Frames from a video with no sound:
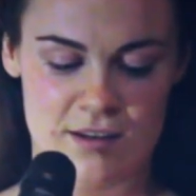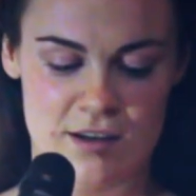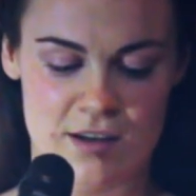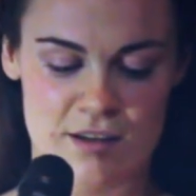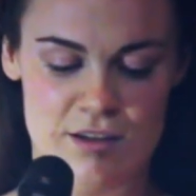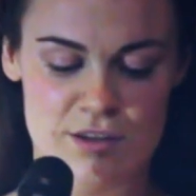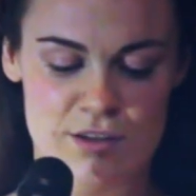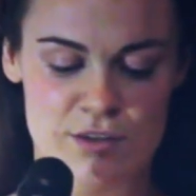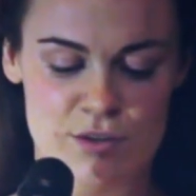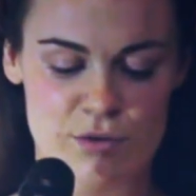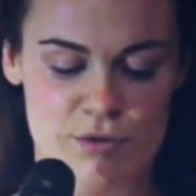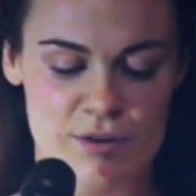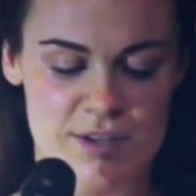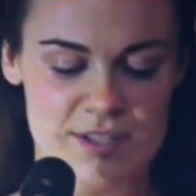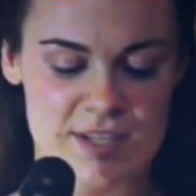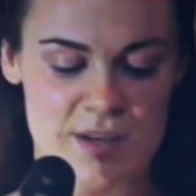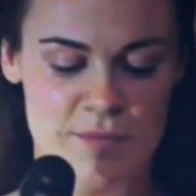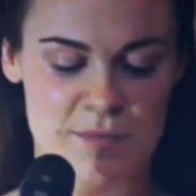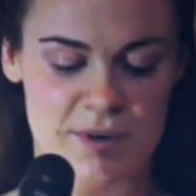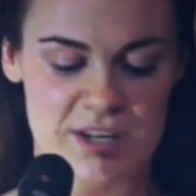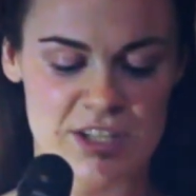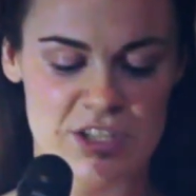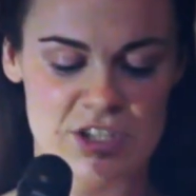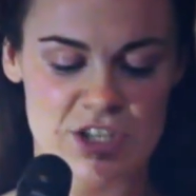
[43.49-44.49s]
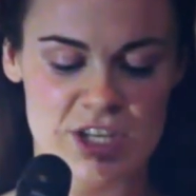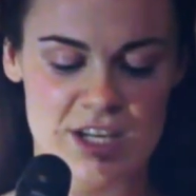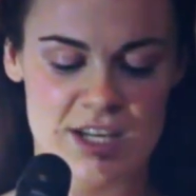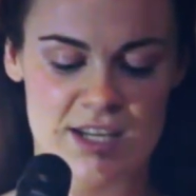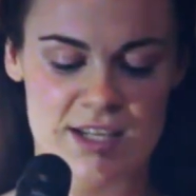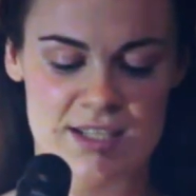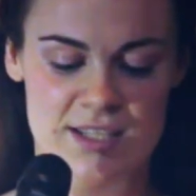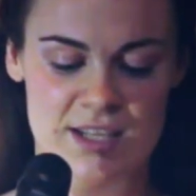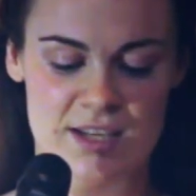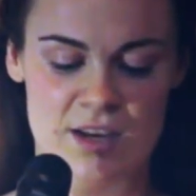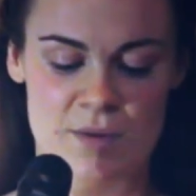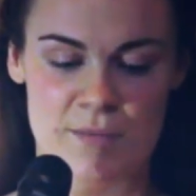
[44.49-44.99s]
at the sores on my
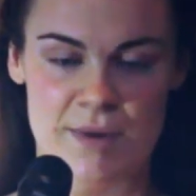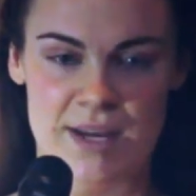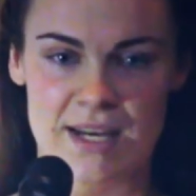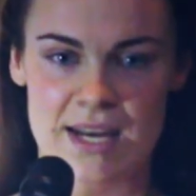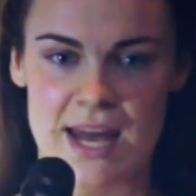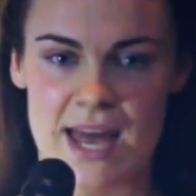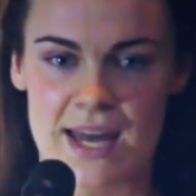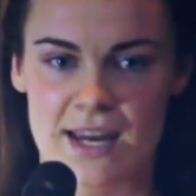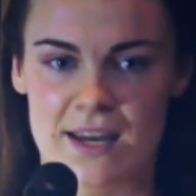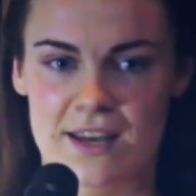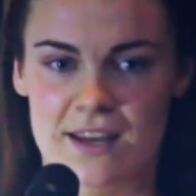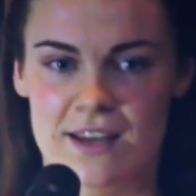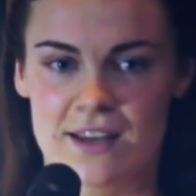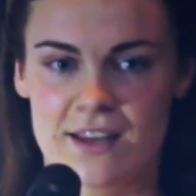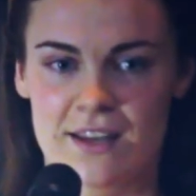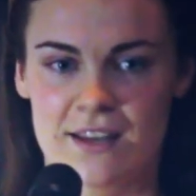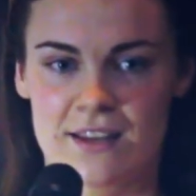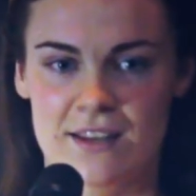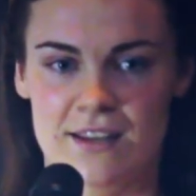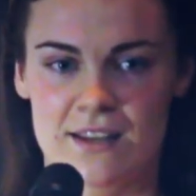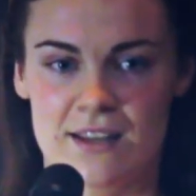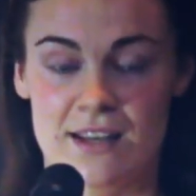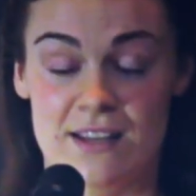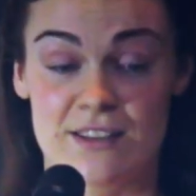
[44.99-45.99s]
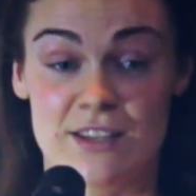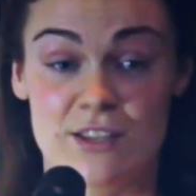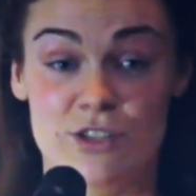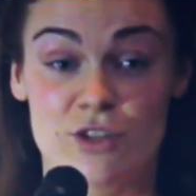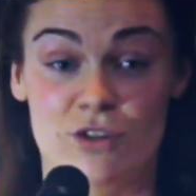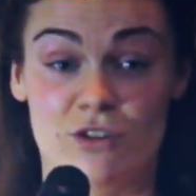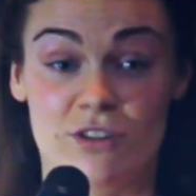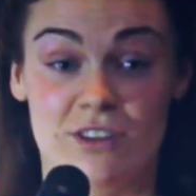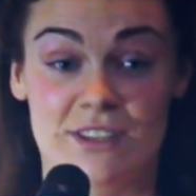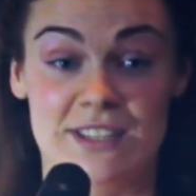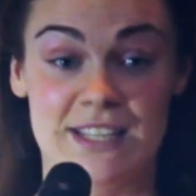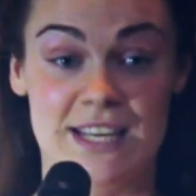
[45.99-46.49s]
cheeks and on my neck, at the
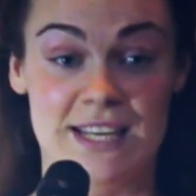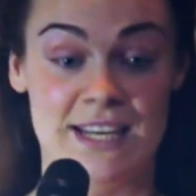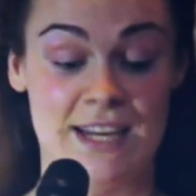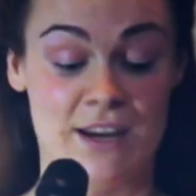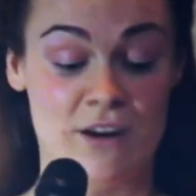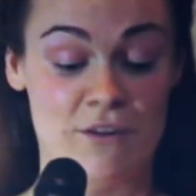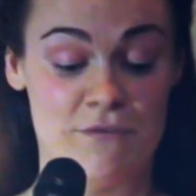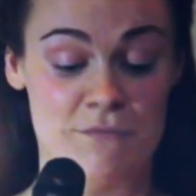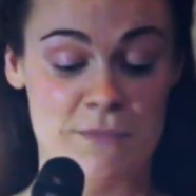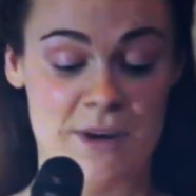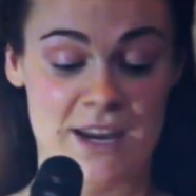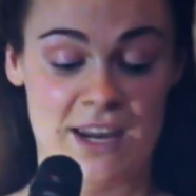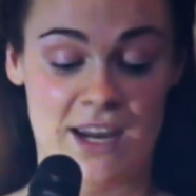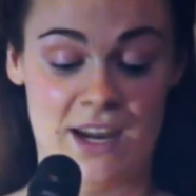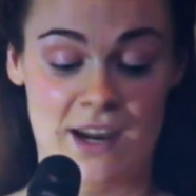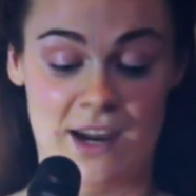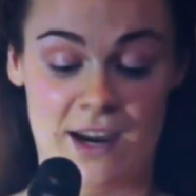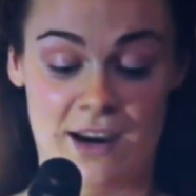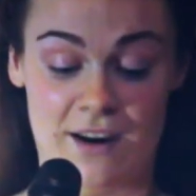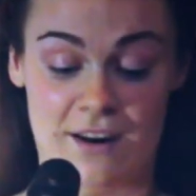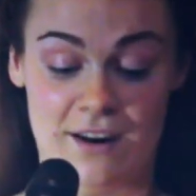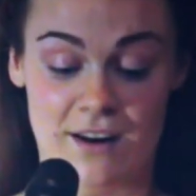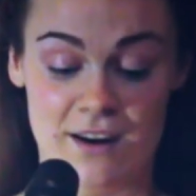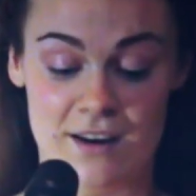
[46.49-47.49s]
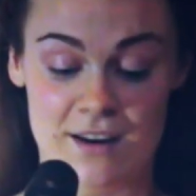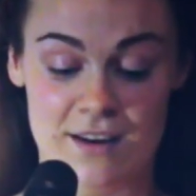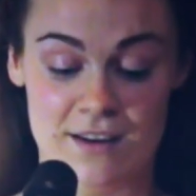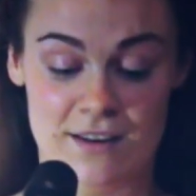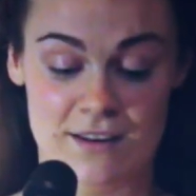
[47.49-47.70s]
dull tinning of my hair,